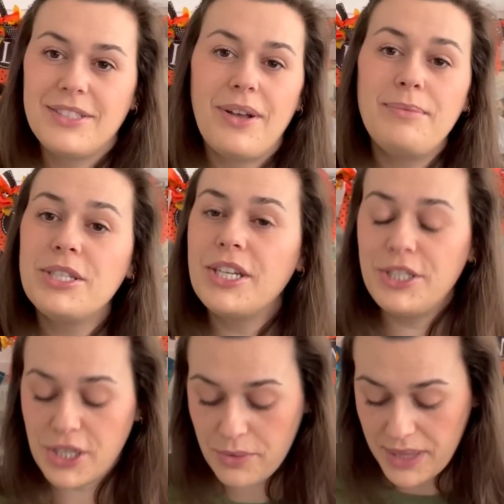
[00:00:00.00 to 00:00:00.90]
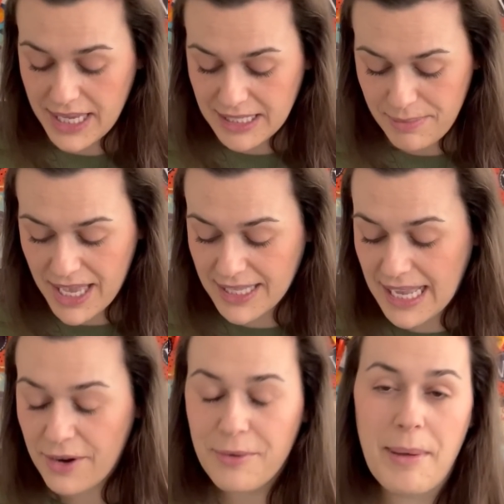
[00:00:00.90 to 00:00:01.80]
so I'm just gonna show things because I
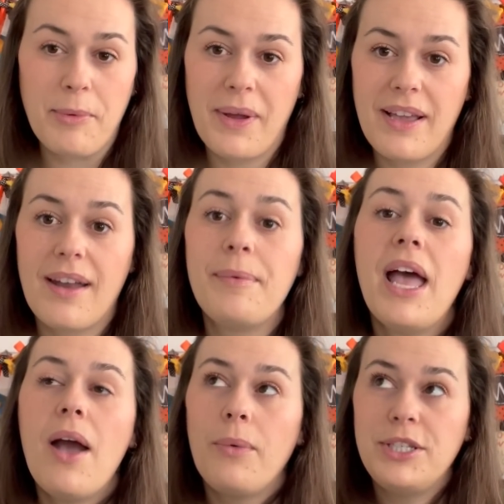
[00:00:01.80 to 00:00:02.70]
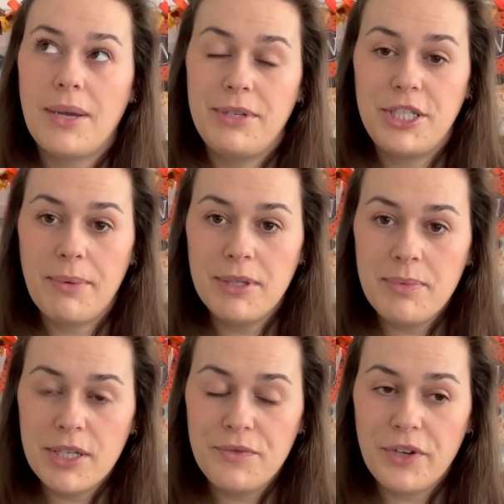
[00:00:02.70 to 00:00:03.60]
don't remember where they got them. We shopped at Shepherd's
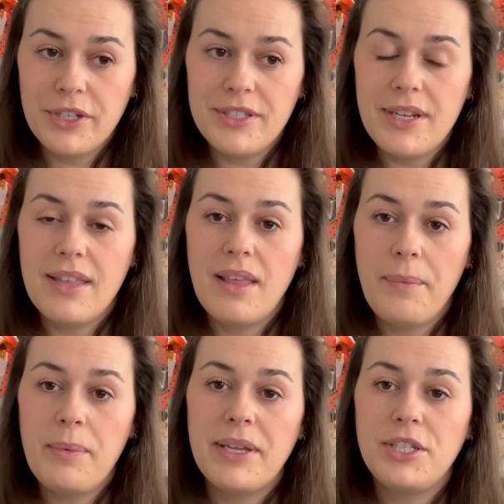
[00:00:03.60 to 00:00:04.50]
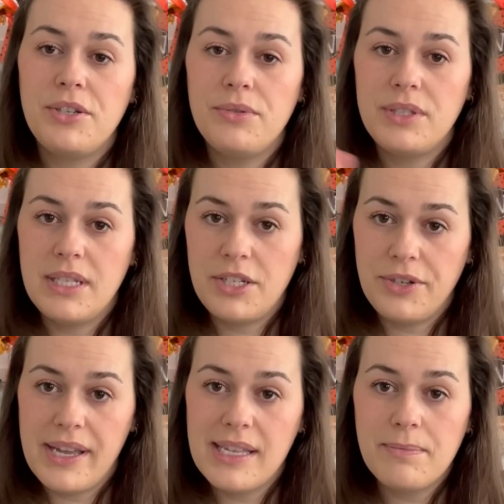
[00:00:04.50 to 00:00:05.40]
Bush first, and then we went to
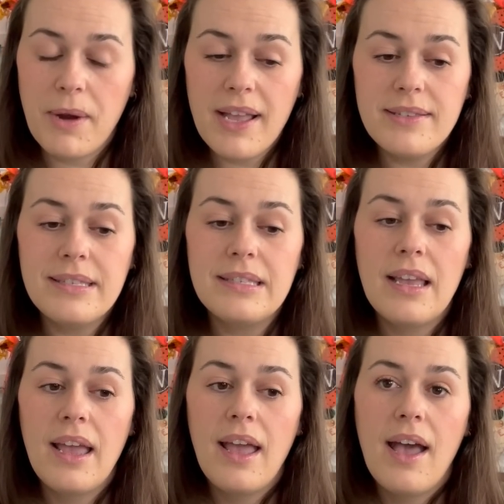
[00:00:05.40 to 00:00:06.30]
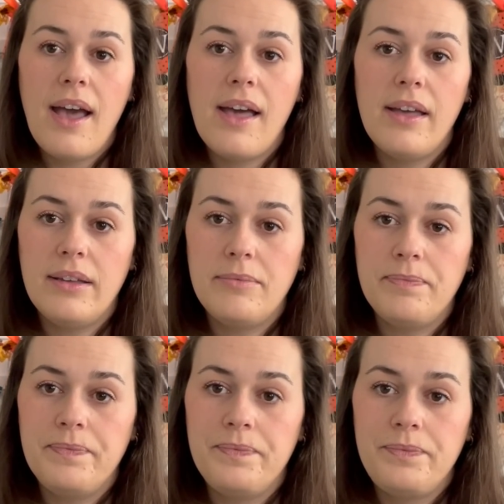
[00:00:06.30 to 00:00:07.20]
Stitchery Express,
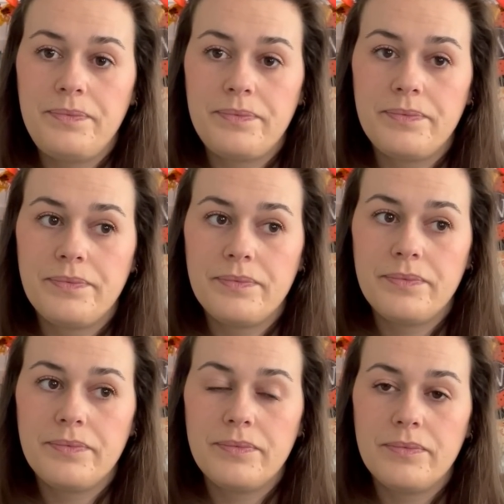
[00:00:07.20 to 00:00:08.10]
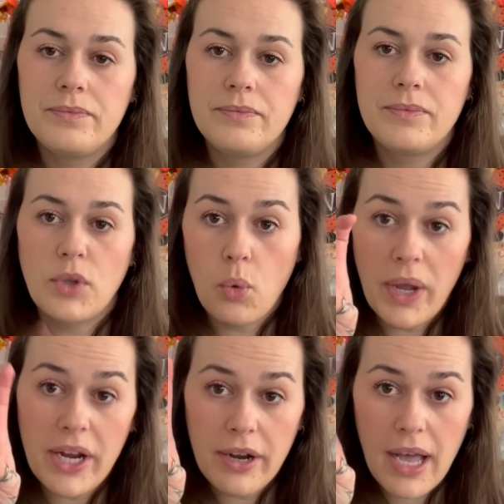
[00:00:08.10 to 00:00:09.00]
the
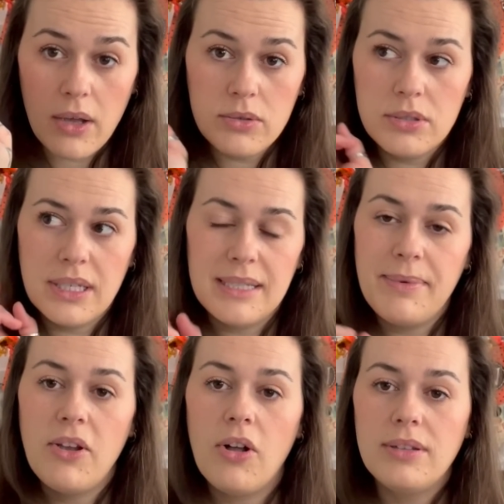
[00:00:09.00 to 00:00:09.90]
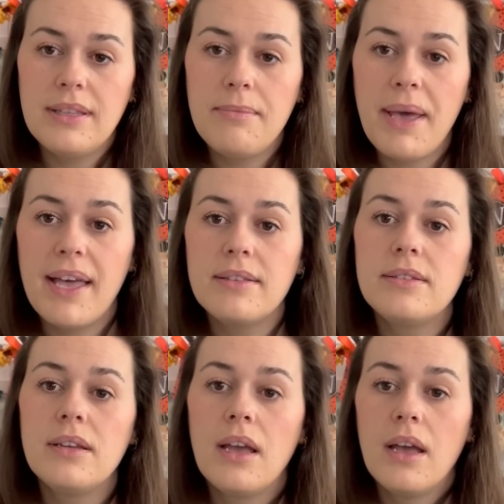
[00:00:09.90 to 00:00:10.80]
warehouse it's been called in the
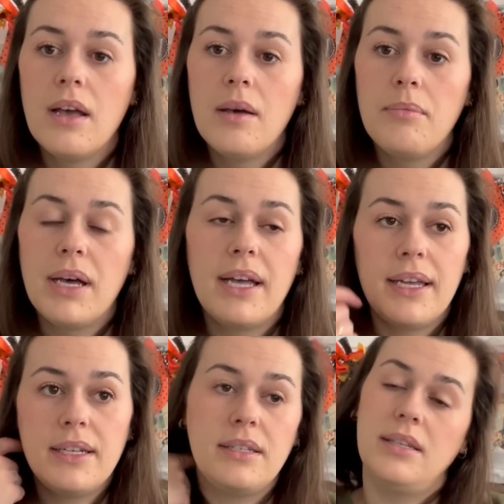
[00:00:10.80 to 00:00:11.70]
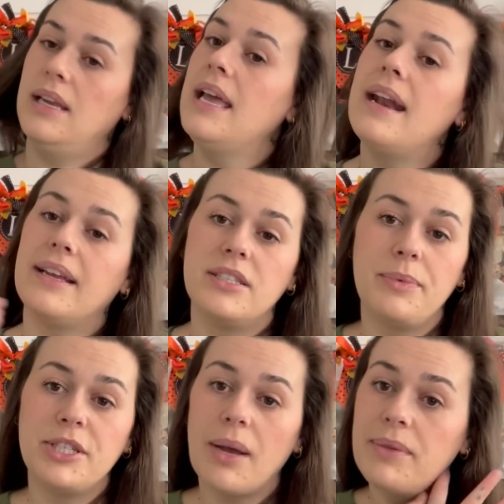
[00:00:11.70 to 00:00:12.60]
past, and then we
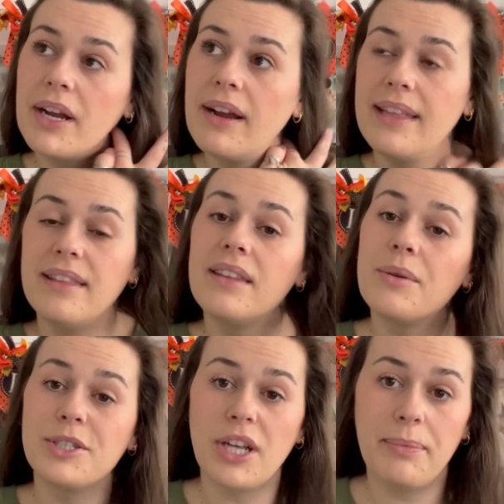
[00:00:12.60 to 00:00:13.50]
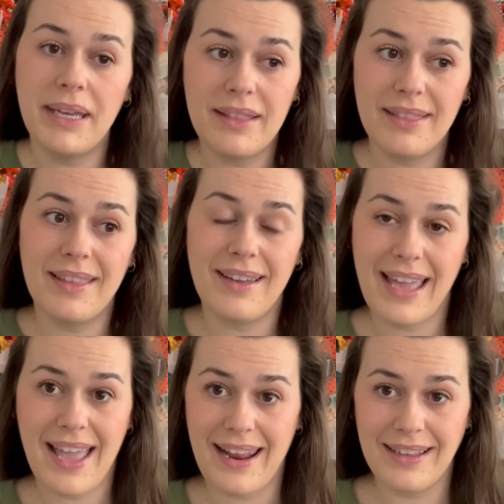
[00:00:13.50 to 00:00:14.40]
shopped there, and then there was shopping in the
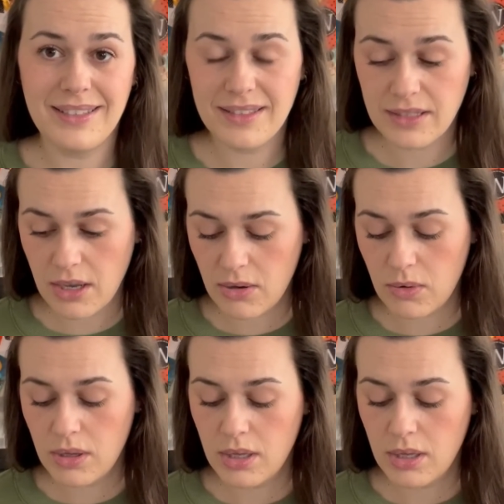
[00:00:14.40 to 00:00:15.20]
annex. So